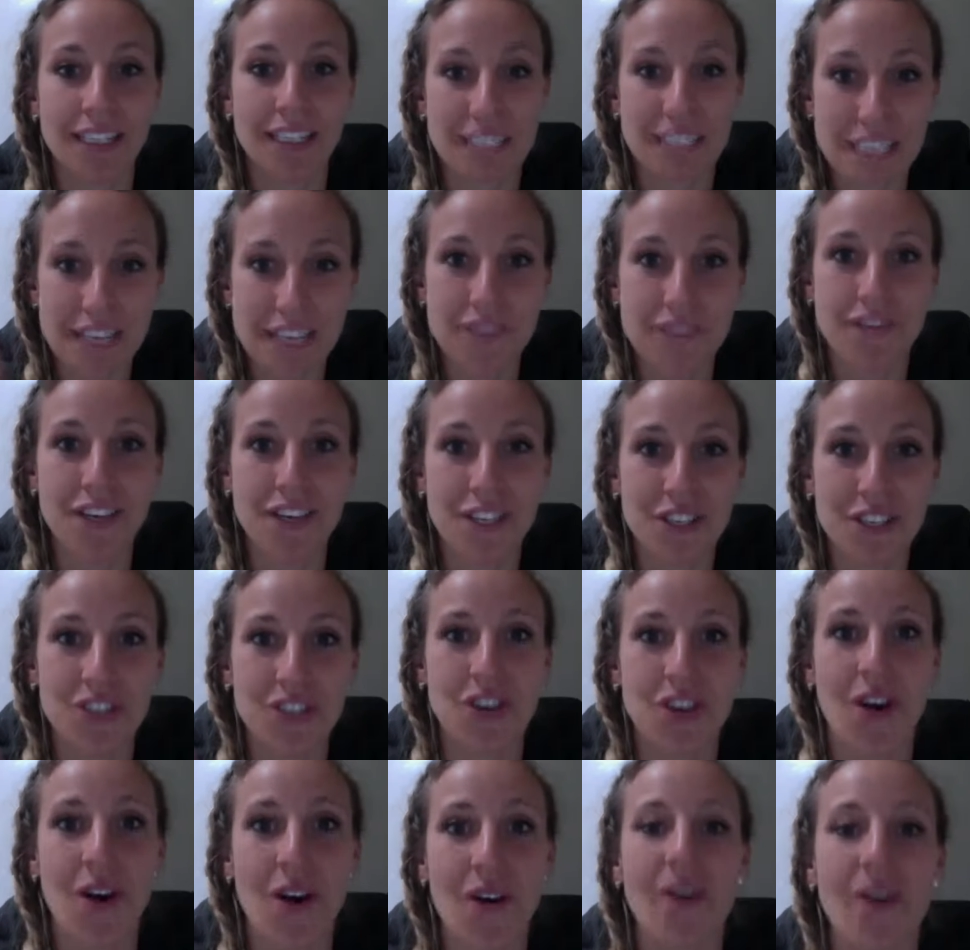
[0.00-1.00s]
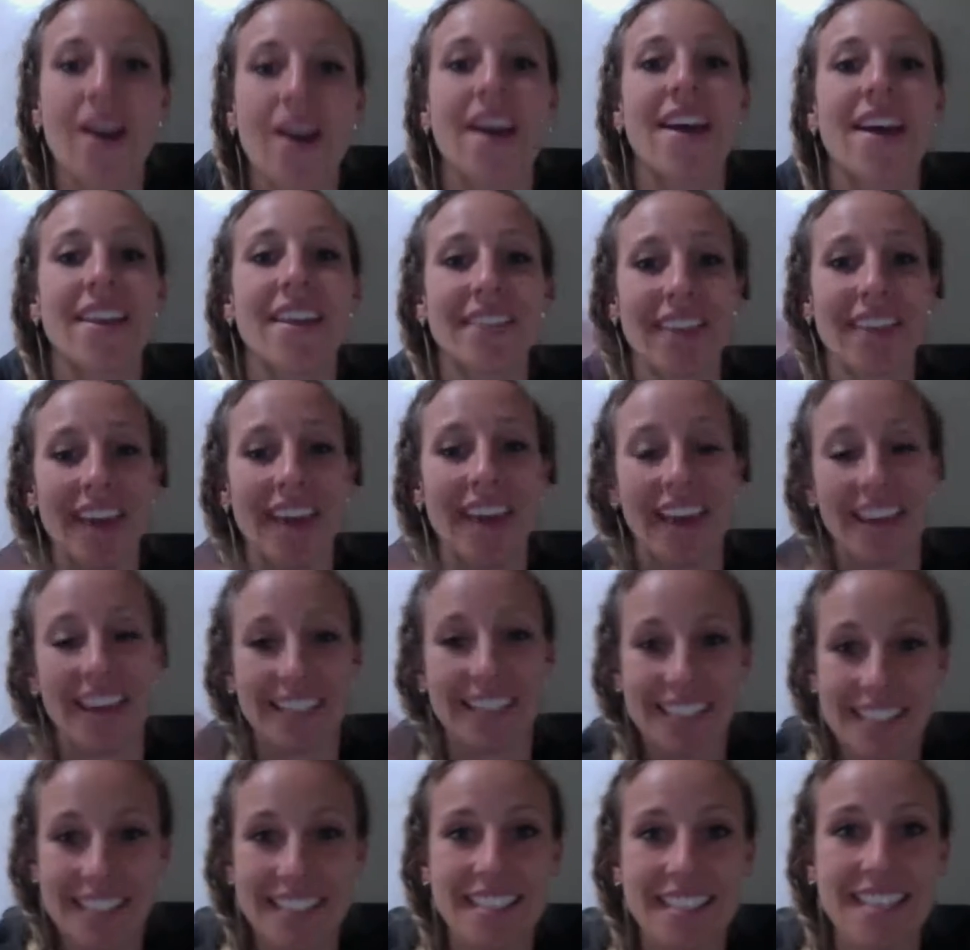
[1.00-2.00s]
TV show. They get
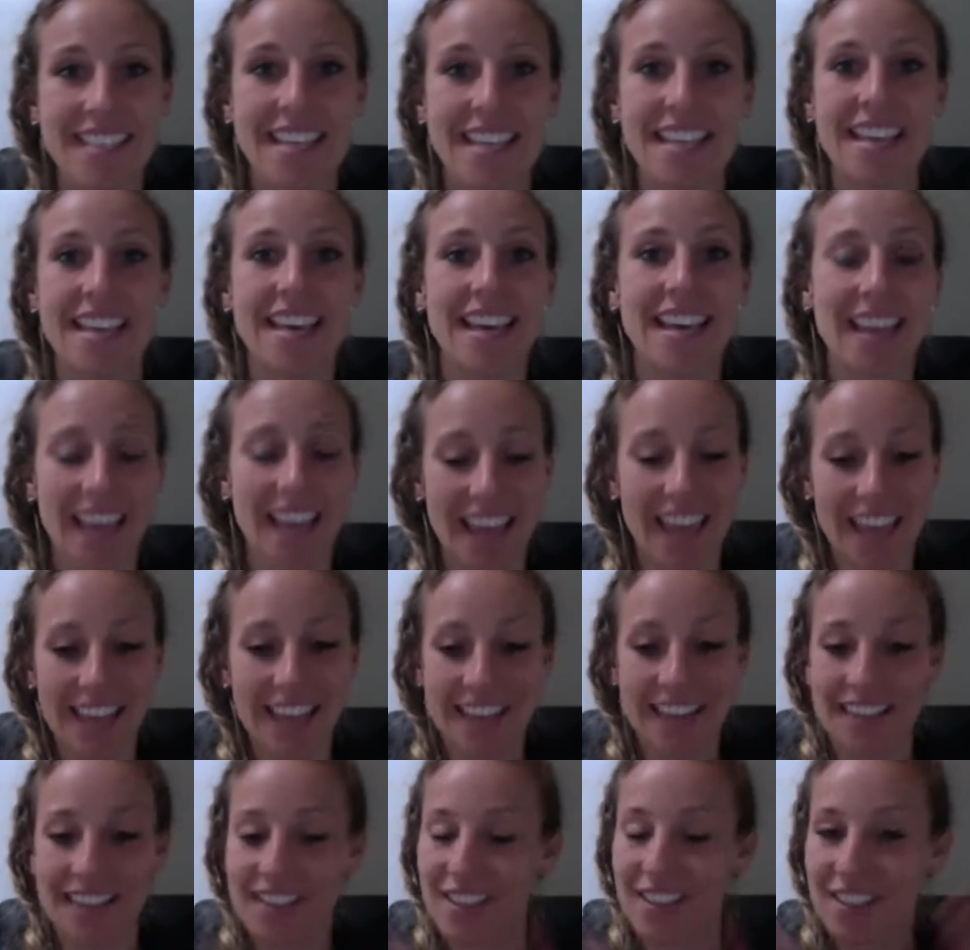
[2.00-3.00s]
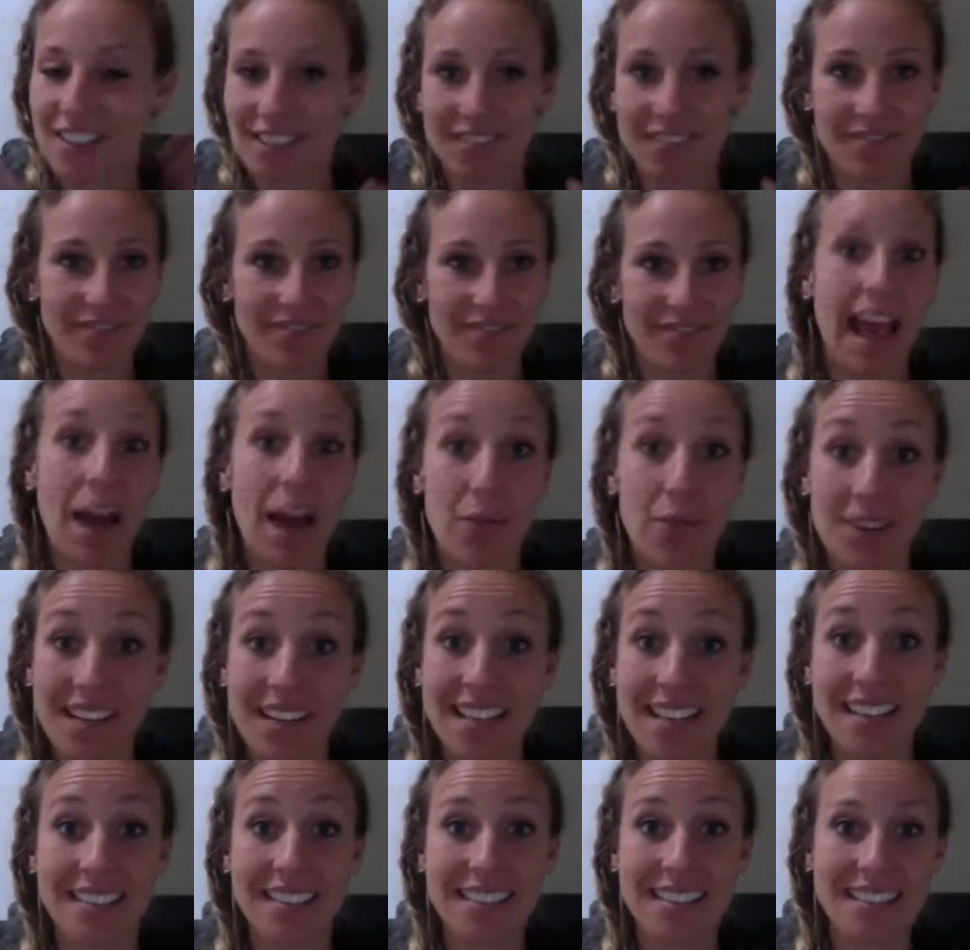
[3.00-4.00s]
to see how it
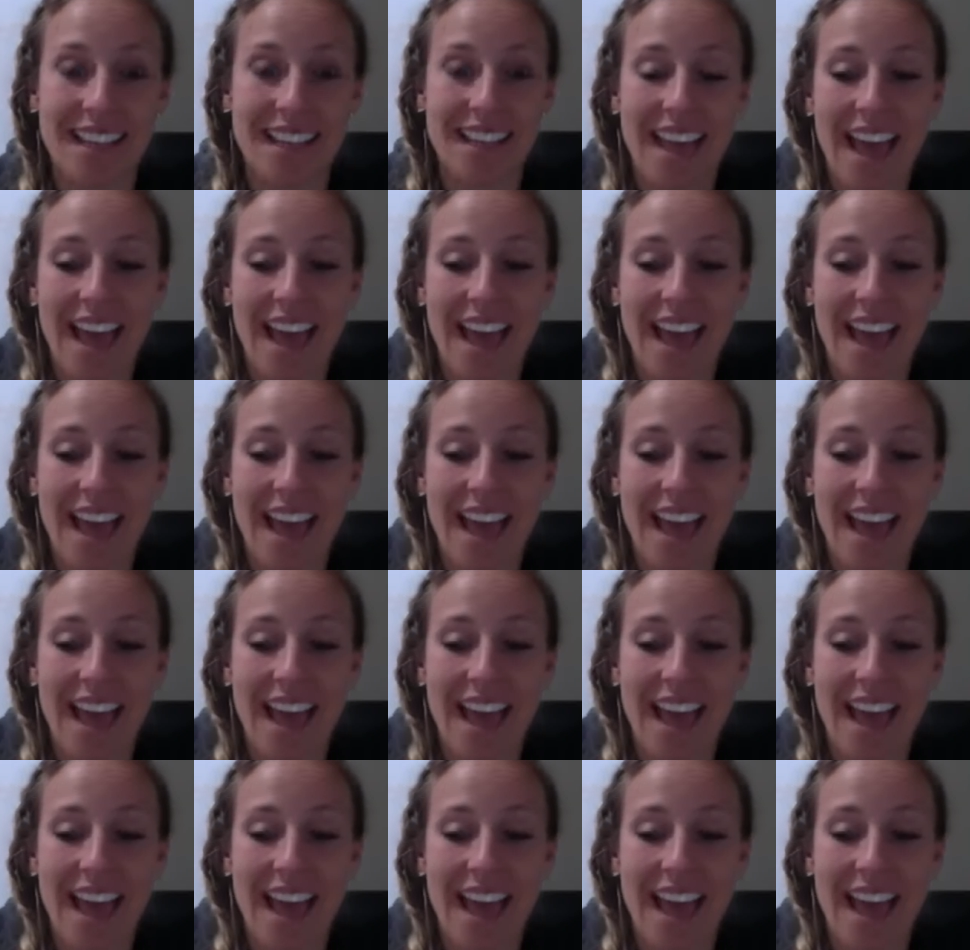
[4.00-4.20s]
is.